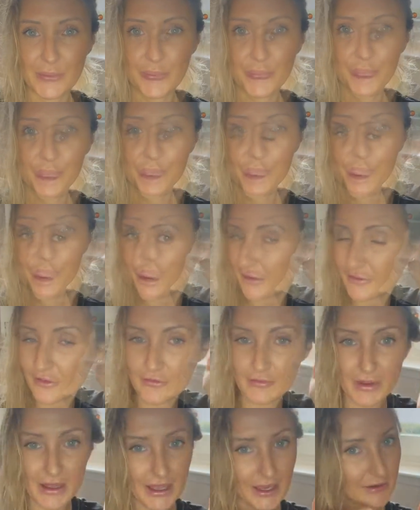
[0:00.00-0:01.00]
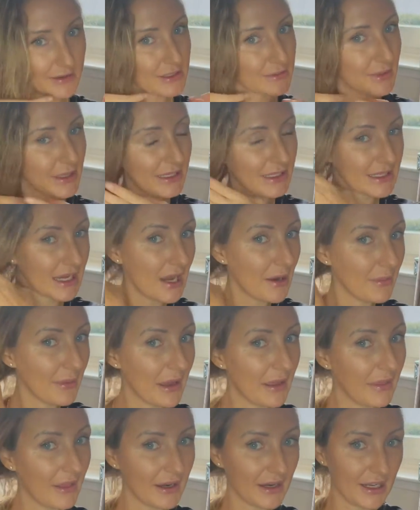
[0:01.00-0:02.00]
So that half of my hair is pinned up,
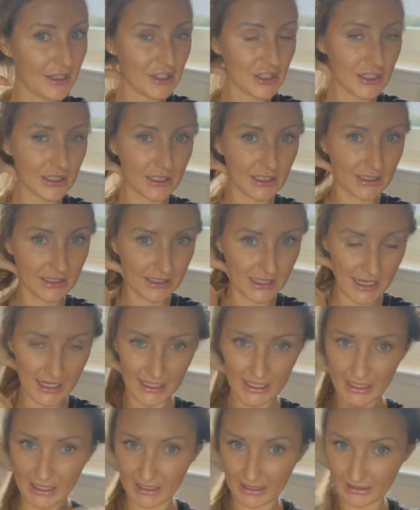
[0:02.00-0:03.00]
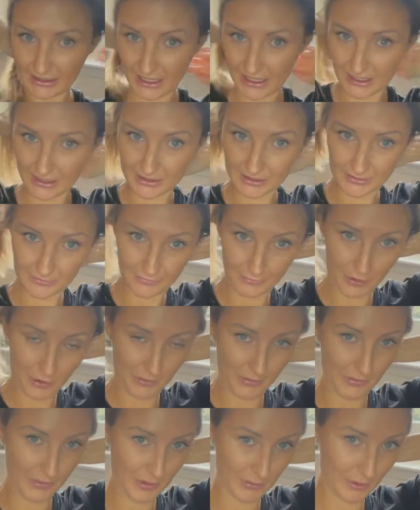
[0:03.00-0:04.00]
and then I just start taking layers
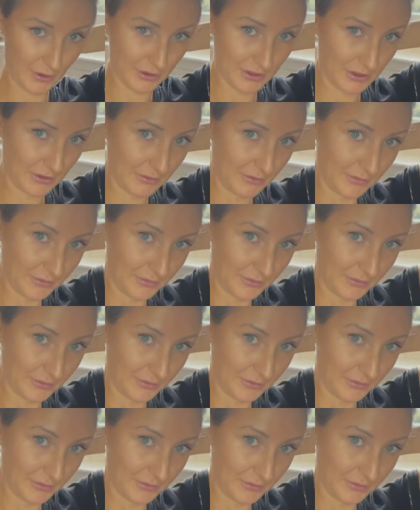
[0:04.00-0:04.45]
from the bottom.